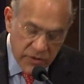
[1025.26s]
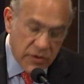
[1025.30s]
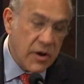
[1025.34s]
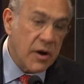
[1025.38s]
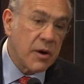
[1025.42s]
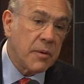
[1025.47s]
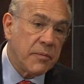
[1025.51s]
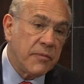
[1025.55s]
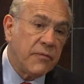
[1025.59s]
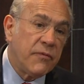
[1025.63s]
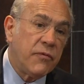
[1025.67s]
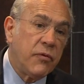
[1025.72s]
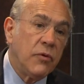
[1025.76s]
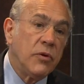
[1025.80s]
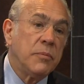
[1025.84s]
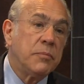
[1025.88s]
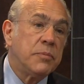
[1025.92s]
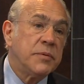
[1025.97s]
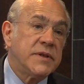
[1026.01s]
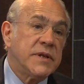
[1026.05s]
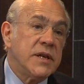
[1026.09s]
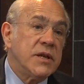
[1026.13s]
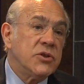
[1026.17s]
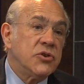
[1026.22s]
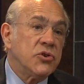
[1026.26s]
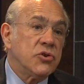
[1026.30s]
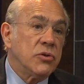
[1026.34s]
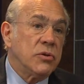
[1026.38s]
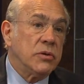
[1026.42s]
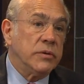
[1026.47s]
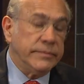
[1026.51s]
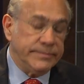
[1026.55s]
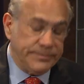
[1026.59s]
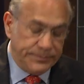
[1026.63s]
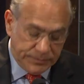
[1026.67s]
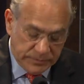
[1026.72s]
their full
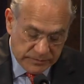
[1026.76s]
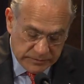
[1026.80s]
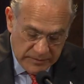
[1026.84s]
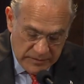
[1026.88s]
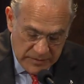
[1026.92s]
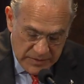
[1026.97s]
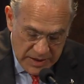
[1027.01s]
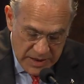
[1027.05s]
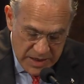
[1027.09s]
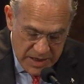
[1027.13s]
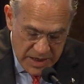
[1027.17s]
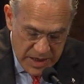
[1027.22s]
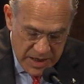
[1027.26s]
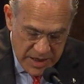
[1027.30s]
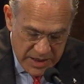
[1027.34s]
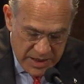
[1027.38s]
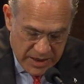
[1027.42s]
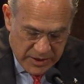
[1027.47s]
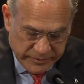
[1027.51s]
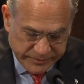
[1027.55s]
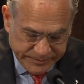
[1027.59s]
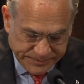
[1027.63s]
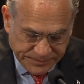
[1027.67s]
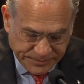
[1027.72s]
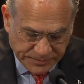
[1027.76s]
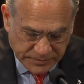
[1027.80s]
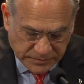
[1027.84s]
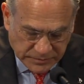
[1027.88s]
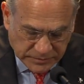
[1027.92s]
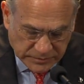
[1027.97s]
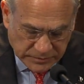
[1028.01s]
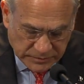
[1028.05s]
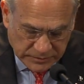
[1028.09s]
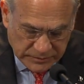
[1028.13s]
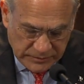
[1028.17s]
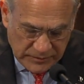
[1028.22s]
potential. Now,
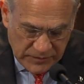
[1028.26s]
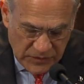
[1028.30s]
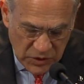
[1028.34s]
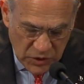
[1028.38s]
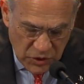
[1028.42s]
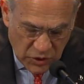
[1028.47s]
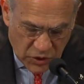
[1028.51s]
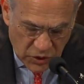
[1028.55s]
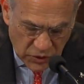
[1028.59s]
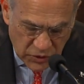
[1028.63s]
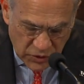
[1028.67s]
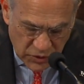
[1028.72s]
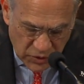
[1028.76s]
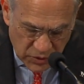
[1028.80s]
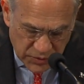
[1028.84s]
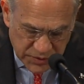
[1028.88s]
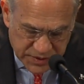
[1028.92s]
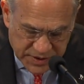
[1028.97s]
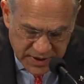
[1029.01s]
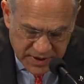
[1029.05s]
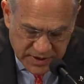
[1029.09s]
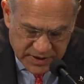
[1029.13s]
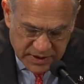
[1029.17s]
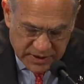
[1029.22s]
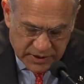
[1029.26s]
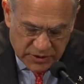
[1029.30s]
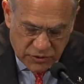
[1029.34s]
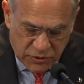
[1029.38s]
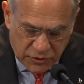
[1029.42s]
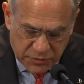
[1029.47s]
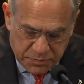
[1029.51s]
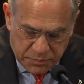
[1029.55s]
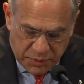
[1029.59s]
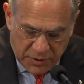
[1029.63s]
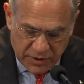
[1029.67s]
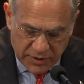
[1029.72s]
the good news is that
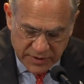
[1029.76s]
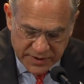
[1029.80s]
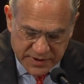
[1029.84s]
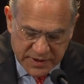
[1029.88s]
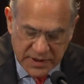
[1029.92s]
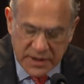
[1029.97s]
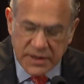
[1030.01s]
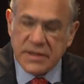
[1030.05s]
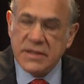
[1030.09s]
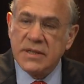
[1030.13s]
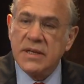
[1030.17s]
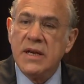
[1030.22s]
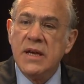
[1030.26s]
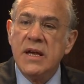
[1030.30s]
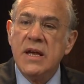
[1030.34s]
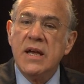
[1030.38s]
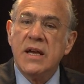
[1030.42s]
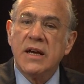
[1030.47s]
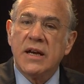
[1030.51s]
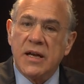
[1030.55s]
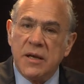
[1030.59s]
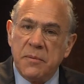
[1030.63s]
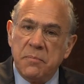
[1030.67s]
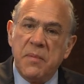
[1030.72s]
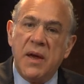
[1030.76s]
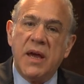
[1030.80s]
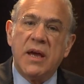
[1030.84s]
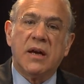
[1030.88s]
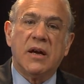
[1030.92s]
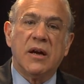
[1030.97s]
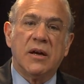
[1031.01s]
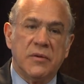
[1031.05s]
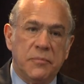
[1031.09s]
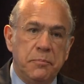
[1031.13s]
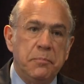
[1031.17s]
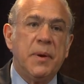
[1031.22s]
good policies can
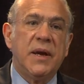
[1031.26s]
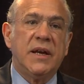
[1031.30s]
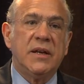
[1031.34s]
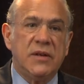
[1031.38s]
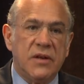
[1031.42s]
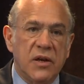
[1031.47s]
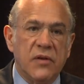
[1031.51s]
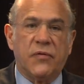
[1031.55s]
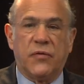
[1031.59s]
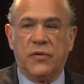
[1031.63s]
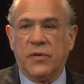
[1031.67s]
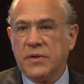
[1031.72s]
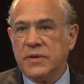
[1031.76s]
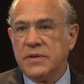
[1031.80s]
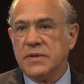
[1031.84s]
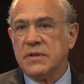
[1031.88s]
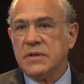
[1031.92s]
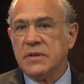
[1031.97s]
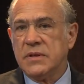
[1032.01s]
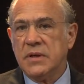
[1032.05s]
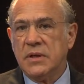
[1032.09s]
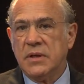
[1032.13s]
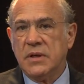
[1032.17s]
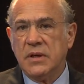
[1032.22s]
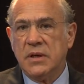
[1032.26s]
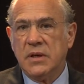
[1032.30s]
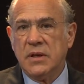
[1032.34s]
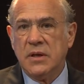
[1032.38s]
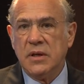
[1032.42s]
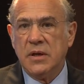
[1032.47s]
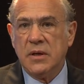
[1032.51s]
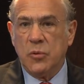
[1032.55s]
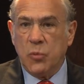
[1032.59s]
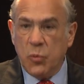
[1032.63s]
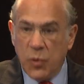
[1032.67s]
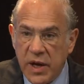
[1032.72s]
make a big difference.
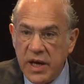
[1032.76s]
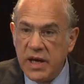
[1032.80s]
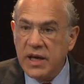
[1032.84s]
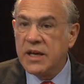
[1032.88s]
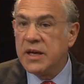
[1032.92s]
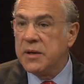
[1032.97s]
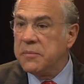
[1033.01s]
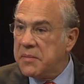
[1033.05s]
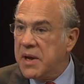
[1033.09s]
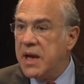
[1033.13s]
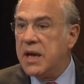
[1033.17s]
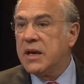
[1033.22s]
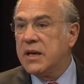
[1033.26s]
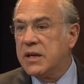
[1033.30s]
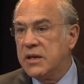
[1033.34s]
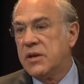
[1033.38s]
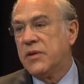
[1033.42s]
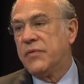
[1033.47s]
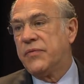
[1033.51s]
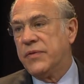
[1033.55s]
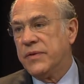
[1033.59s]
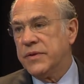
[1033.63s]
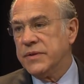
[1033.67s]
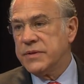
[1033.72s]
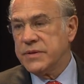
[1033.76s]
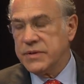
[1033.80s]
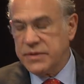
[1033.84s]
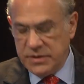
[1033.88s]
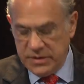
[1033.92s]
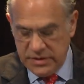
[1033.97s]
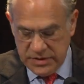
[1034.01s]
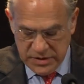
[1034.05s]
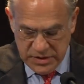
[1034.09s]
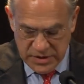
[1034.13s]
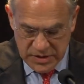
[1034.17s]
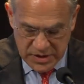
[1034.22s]
We can make a difference.
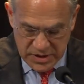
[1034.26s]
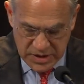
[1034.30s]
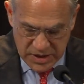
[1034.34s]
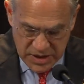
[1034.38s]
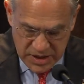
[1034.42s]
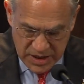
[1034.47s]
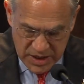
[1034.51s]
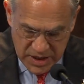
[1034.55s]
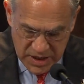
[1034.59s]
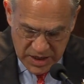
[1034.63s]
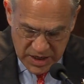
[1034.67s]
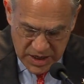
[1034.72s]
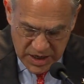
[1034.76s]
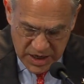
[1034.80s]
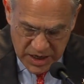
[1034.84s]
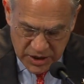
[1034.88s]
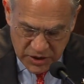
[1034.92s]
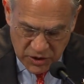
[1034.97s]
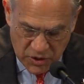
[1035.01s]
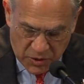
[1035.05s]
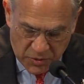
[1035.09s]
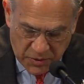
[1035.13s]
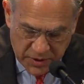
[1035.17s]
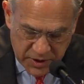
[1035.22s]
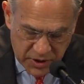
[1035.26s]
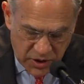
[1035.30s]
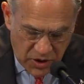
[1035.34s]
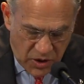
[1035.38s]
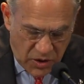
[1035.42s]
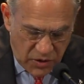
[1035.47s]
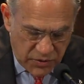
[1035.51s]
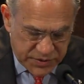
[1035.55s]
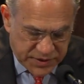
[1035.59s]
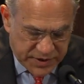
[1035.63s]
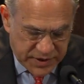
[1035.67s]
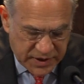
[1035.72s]
And no one
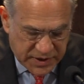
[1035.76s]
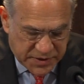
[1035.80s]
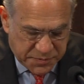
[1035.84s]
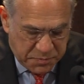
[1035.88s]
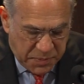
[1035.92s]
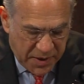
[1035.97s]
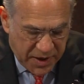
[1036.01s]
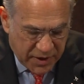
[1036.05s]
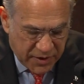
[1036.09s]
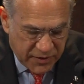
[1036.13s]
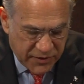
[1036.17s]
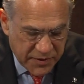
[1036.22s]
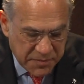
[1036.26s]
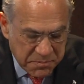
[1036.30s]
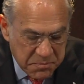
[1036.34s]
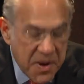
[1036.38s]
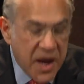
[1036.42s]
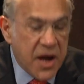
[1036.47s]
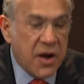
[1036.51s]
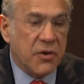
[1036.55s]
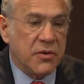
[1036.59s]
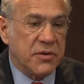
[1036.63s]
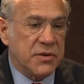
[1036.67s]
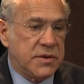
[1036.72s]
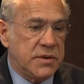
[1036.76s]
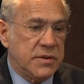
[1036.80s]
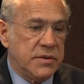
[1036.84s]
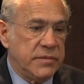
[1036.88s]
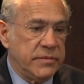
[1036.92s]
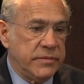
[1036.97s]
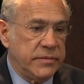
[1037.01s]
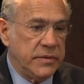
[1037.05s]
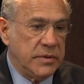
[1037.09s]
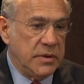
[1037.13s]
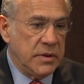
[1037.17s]
knows this better than mayors.